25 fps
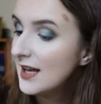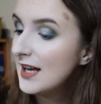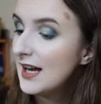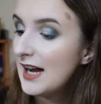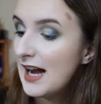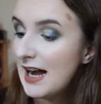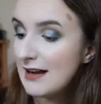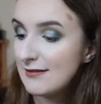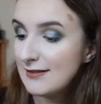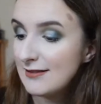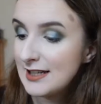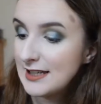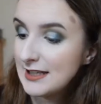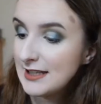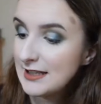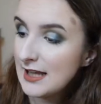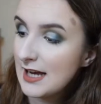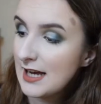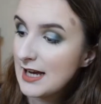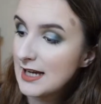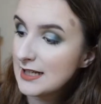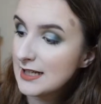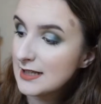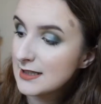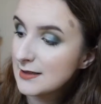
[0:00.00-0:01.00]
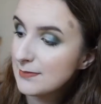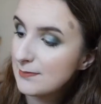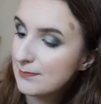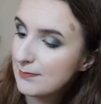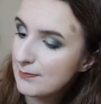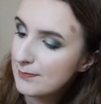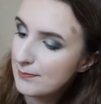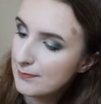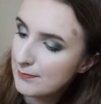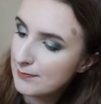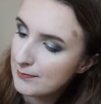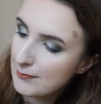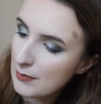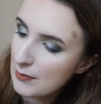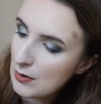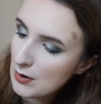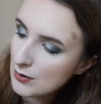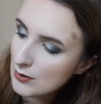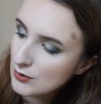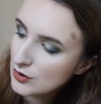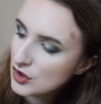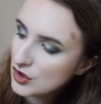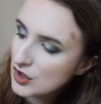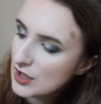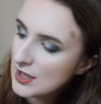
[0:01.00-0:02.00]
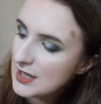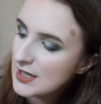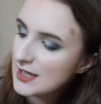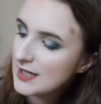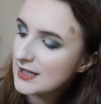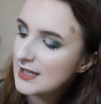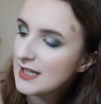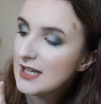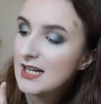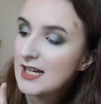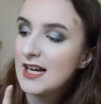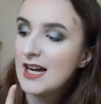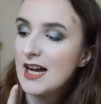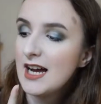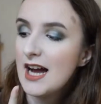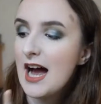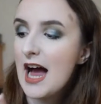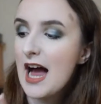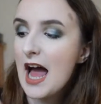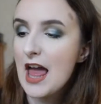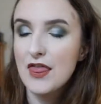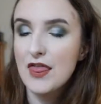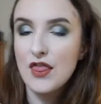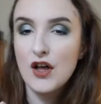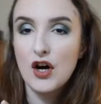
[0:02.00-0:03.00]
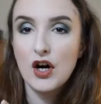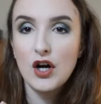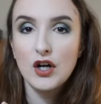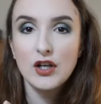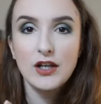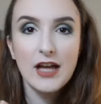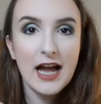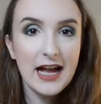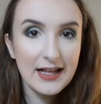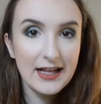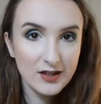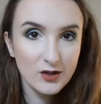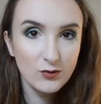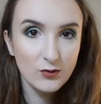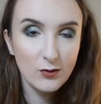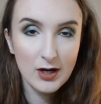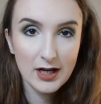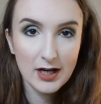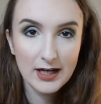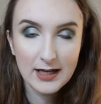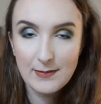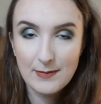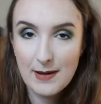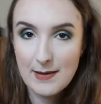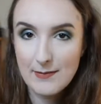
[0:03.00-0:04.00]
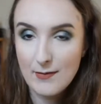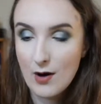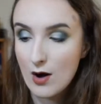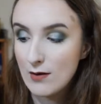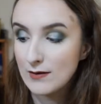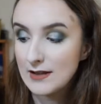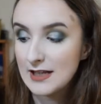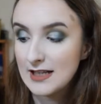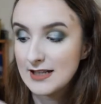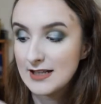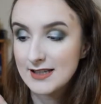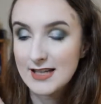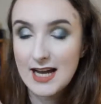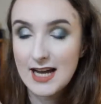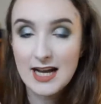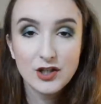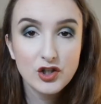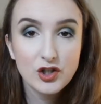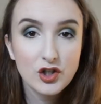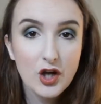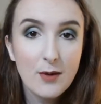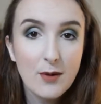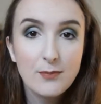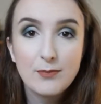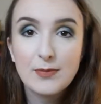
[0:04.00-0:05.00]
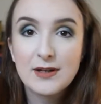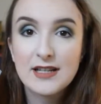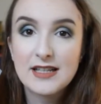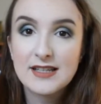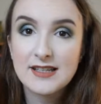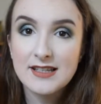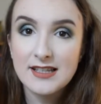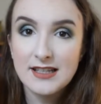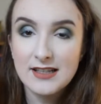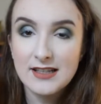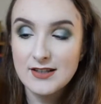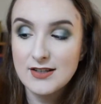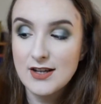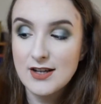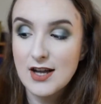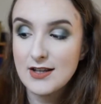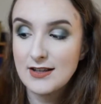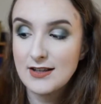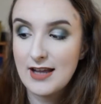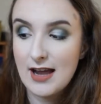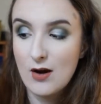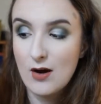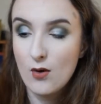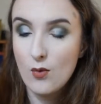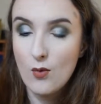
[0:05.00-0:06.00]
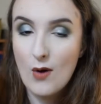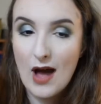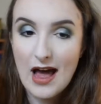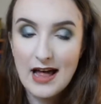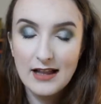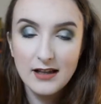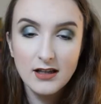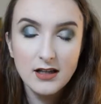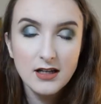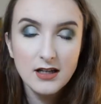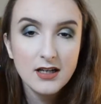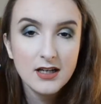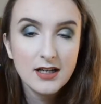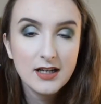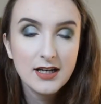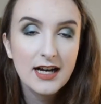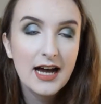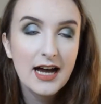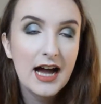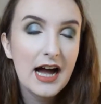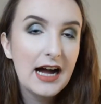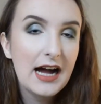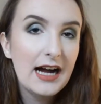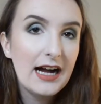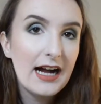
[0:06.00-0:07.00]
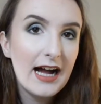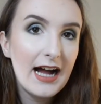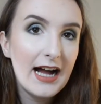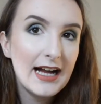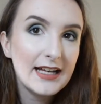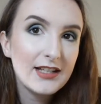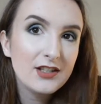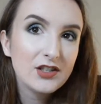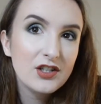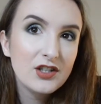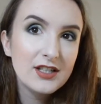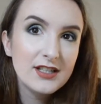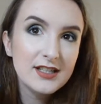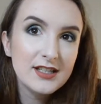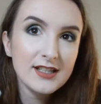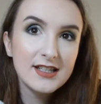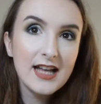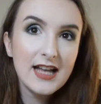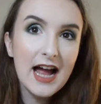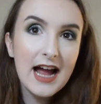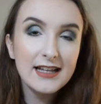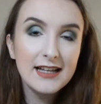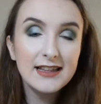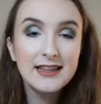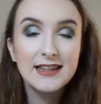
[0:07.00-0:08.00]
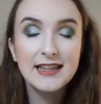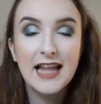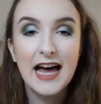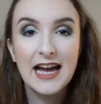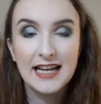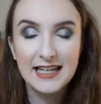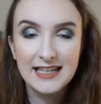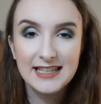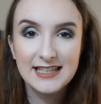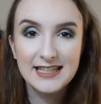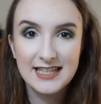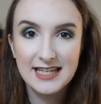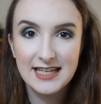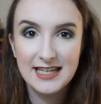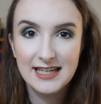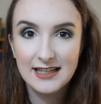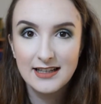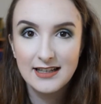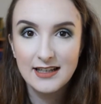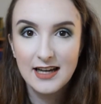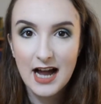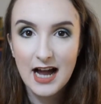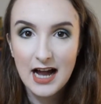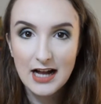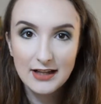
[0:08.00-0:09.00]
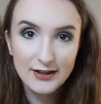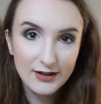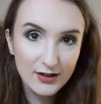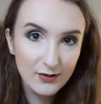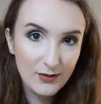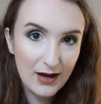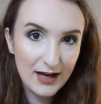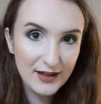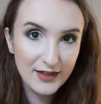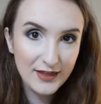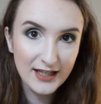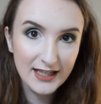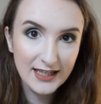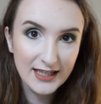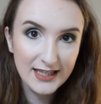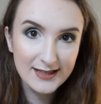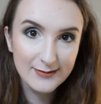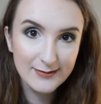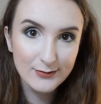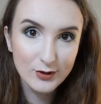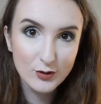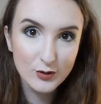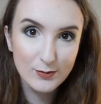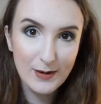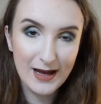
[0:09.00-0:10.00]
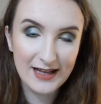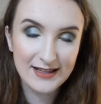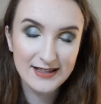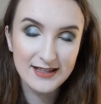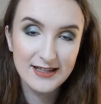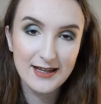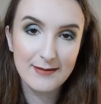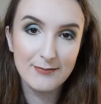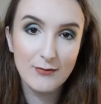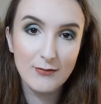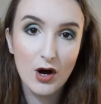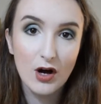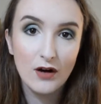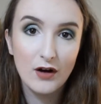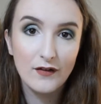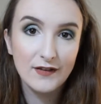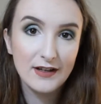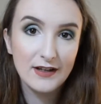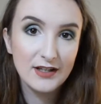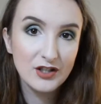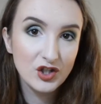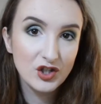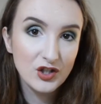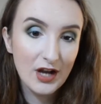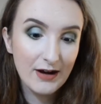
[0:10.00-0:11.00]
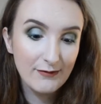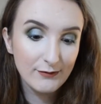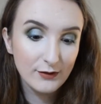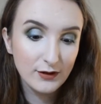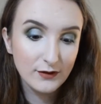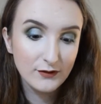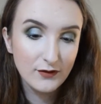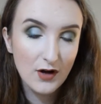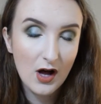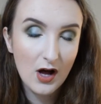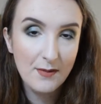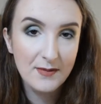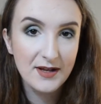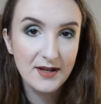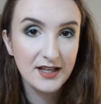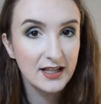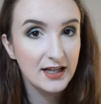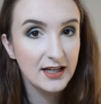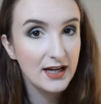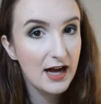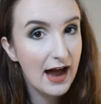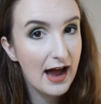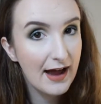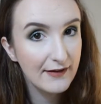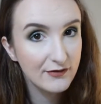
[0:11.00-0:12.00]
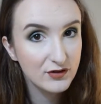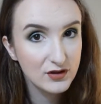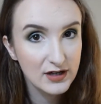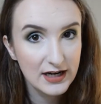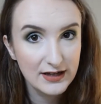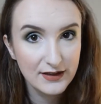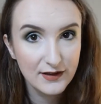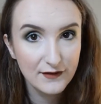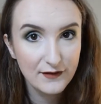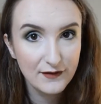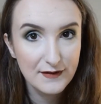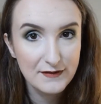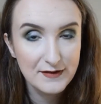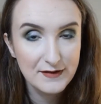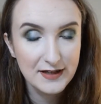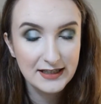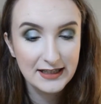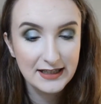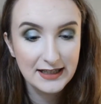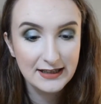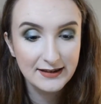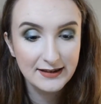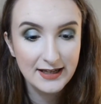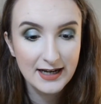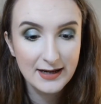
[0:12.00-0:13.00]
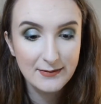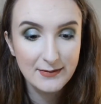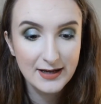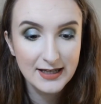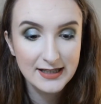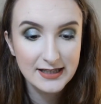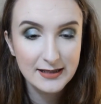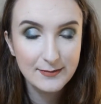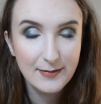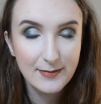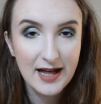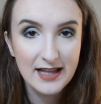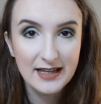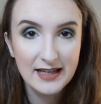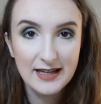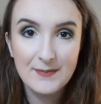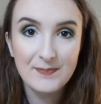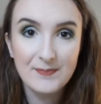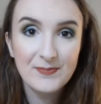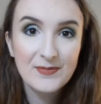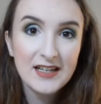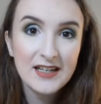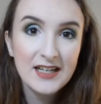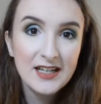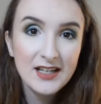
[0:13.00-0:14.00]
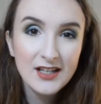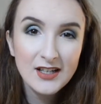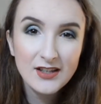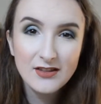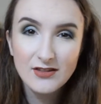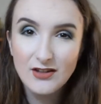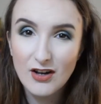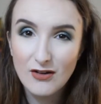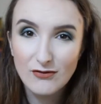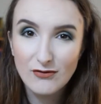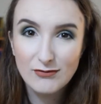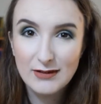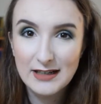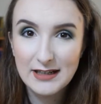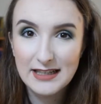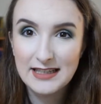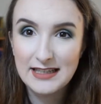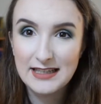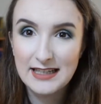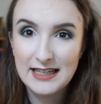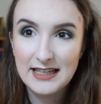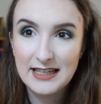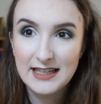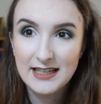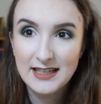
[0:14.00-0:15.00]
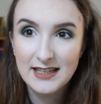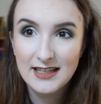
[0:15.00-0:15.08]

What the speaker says: I really liked Potion. I thought you had to work a bit more with Inside Job, but it still turned out well. I liked it. Do I think it's much better than Morphe's general formula? I've tried the 15N Nightmaster palette. Not really.